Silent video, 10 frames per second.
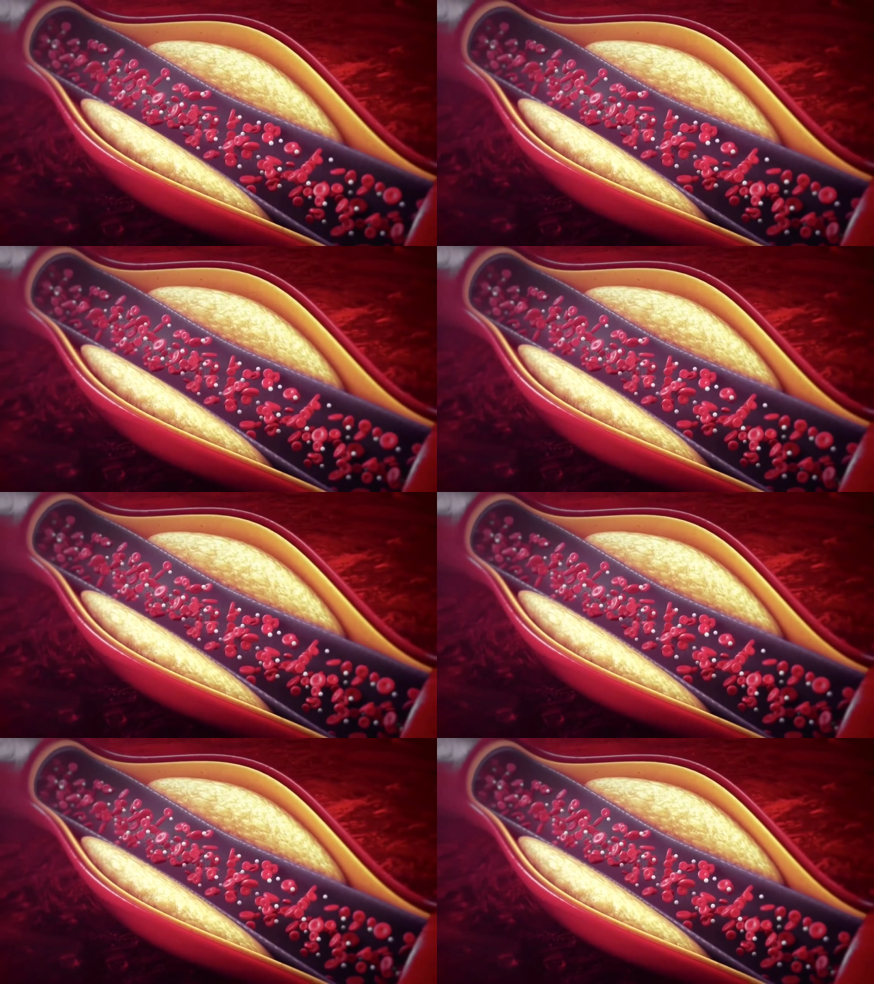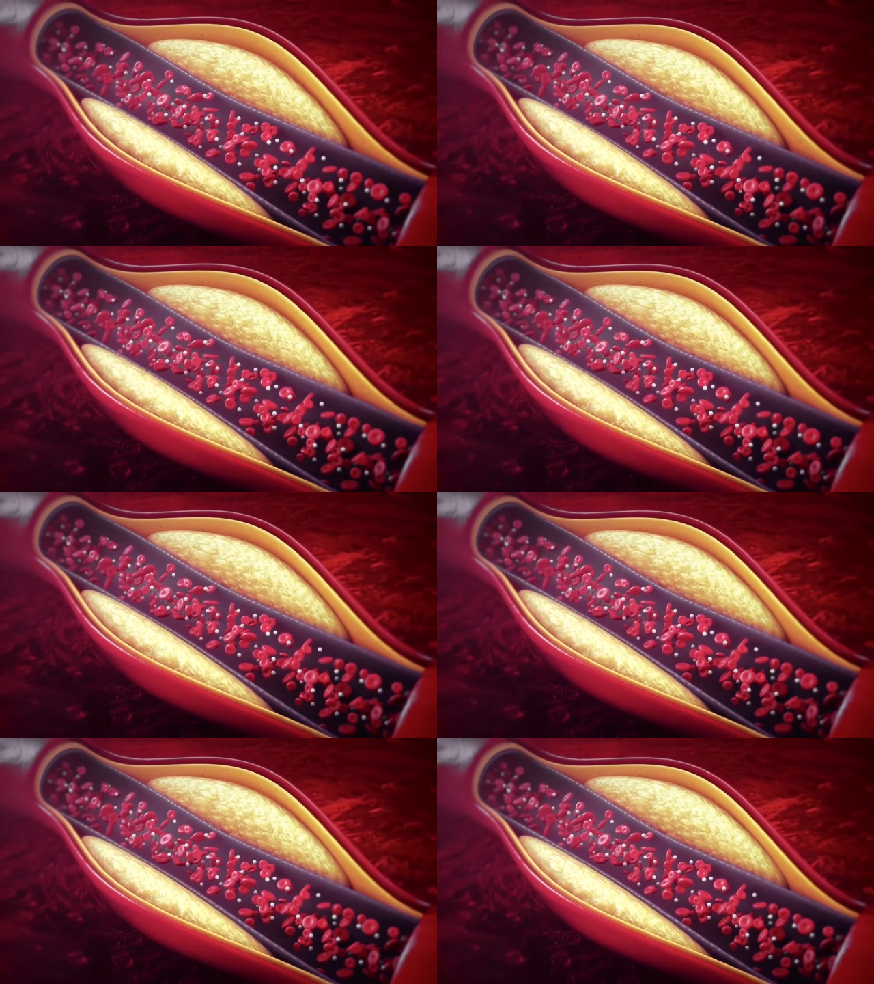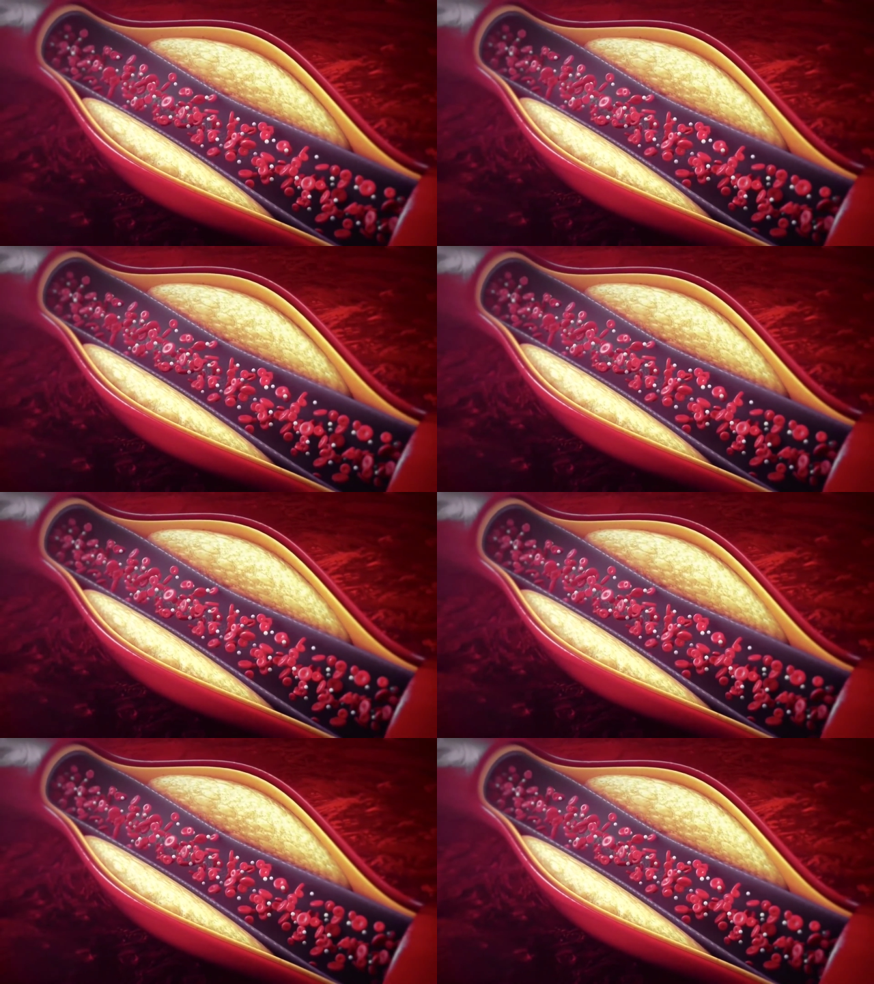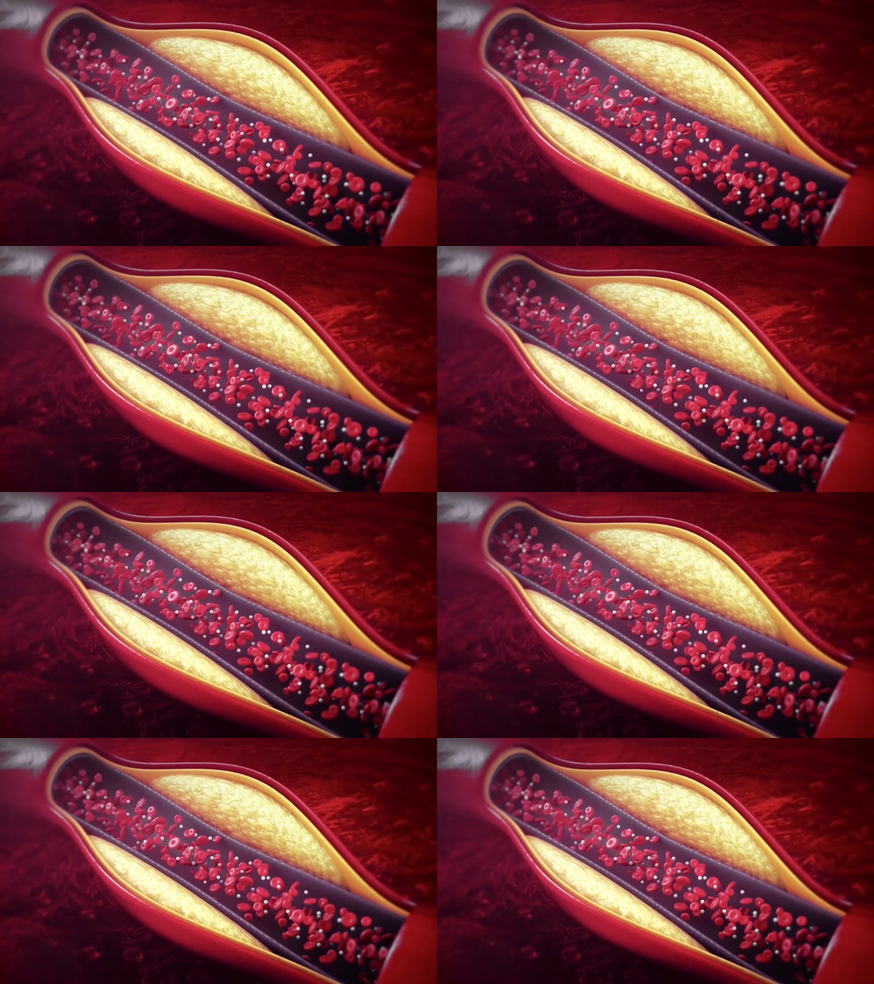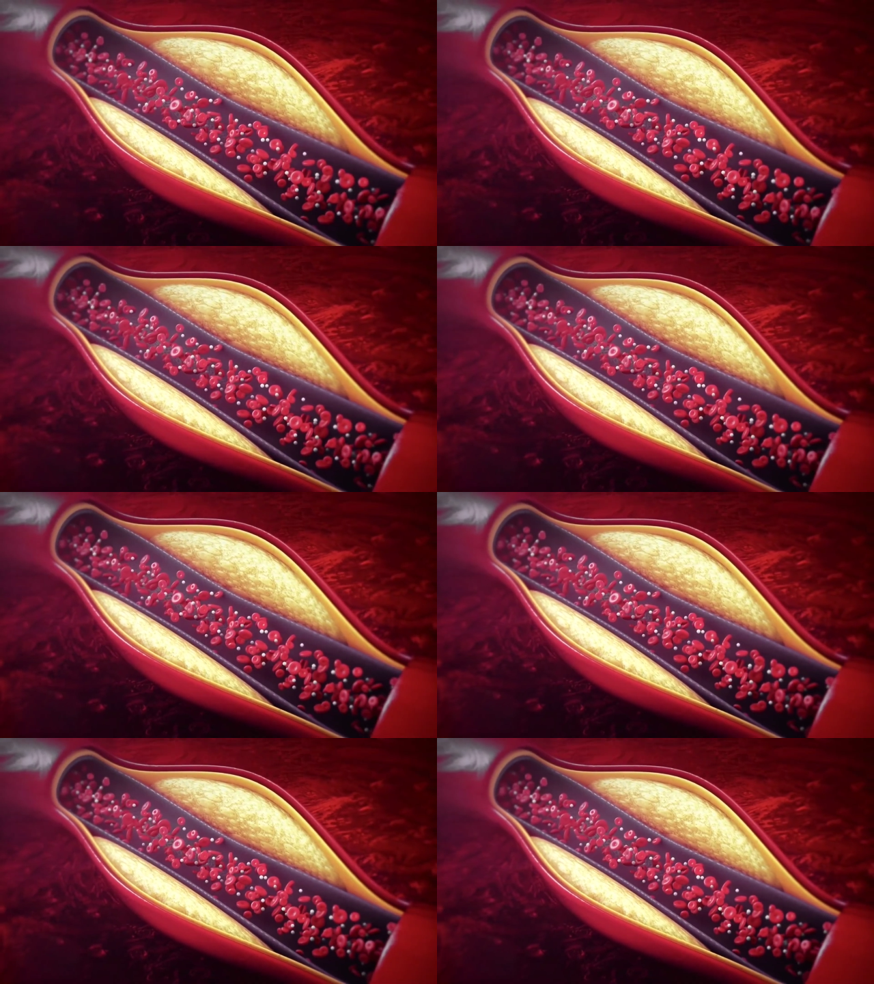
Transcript: Nobody's mouth can be seen.